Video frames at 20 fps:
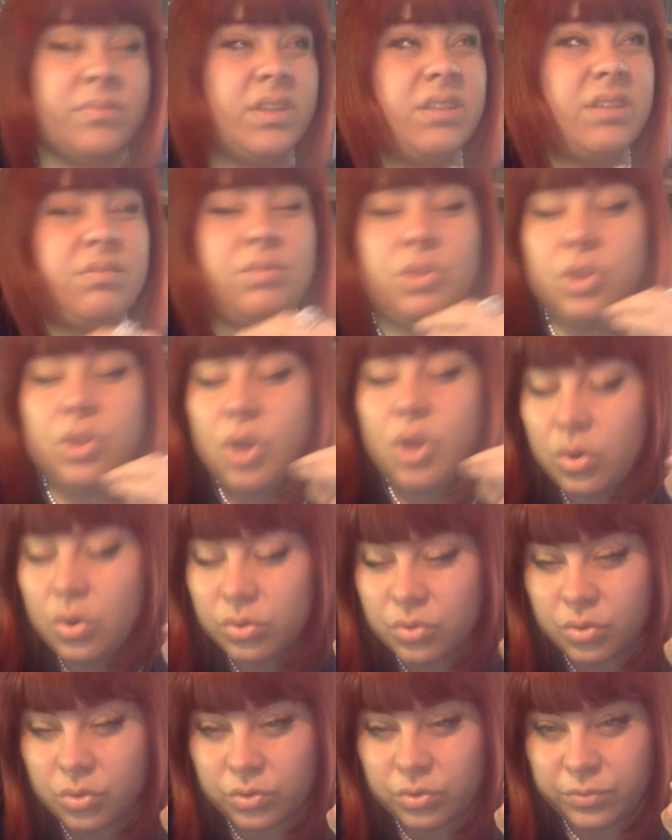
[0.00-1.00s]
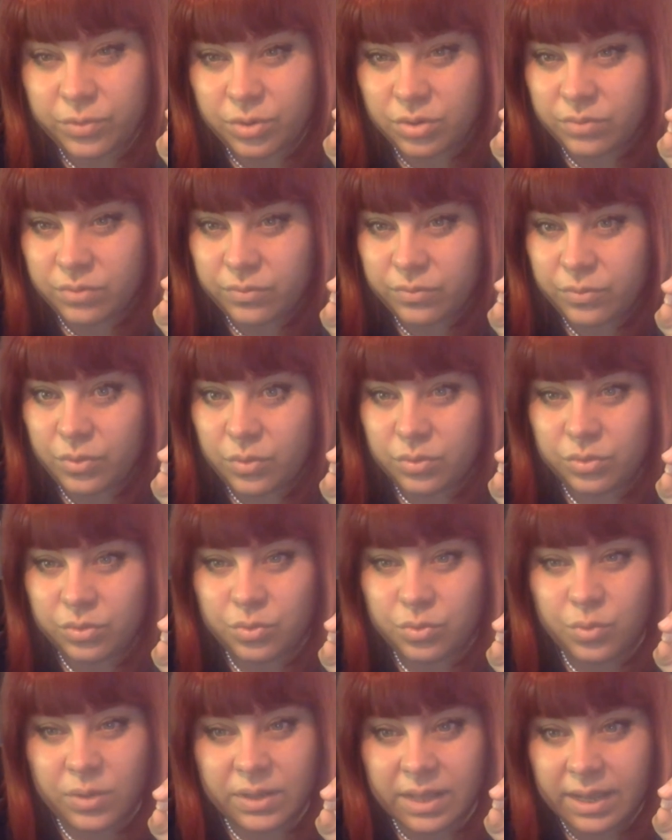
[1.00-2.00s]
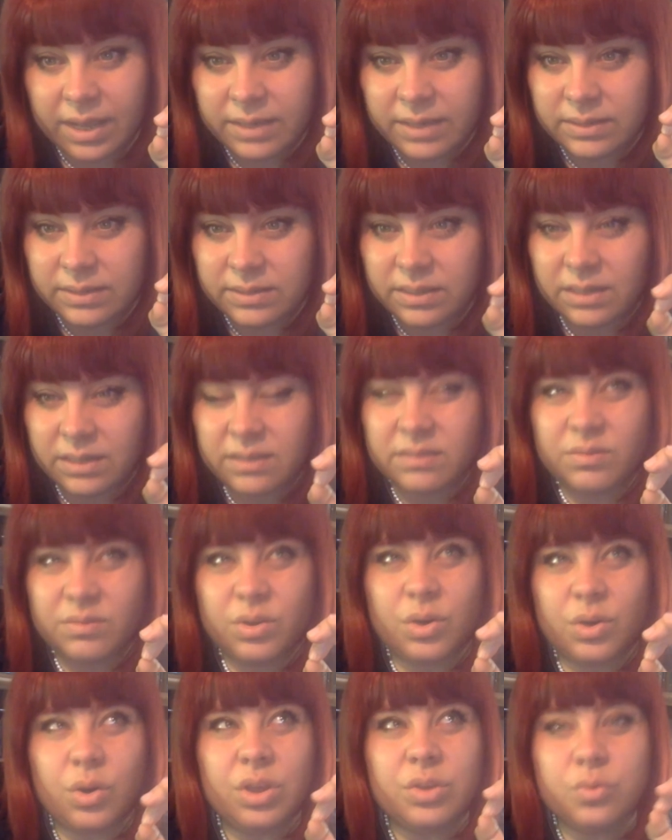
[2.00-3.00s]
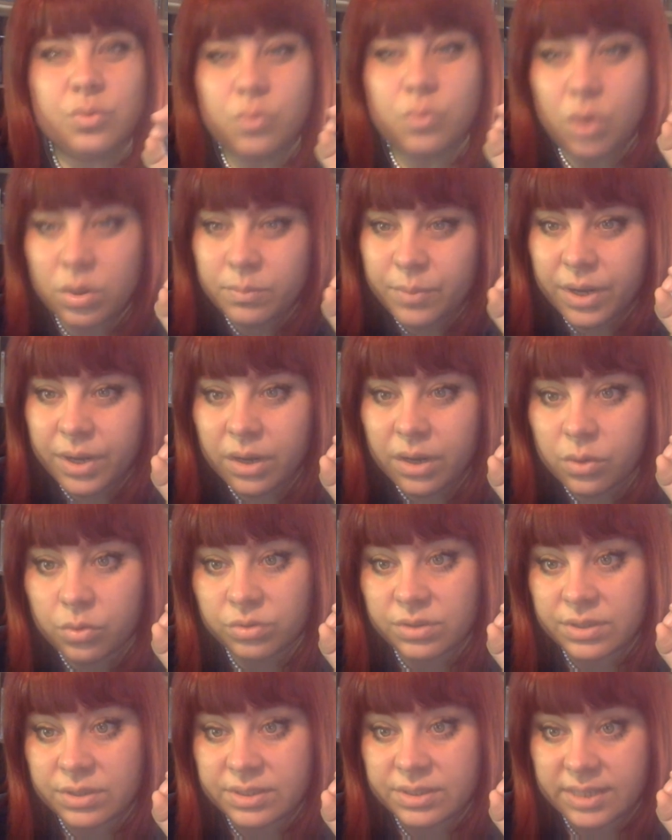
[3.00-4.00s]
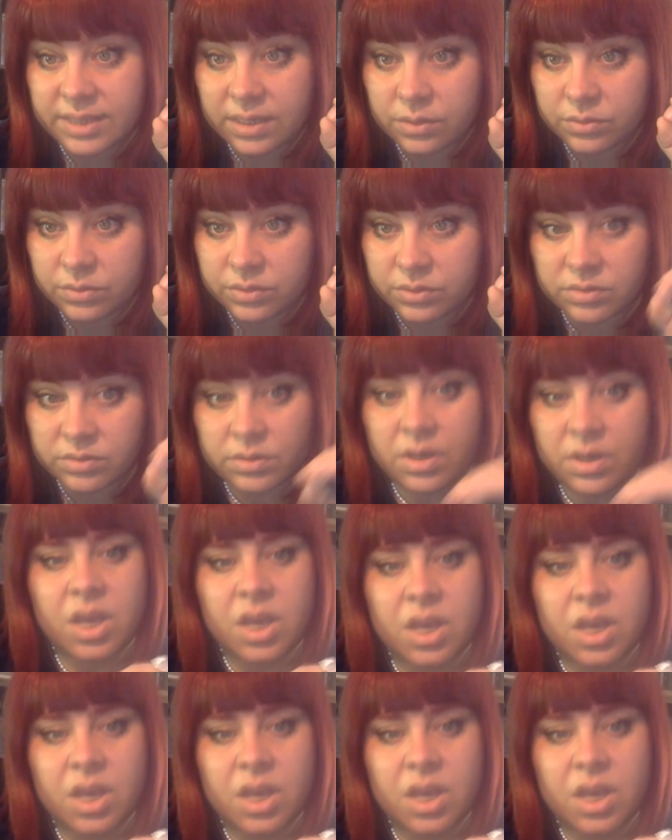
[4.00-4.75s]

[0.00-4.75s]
Not good for, for doing anything. It won't bring good results.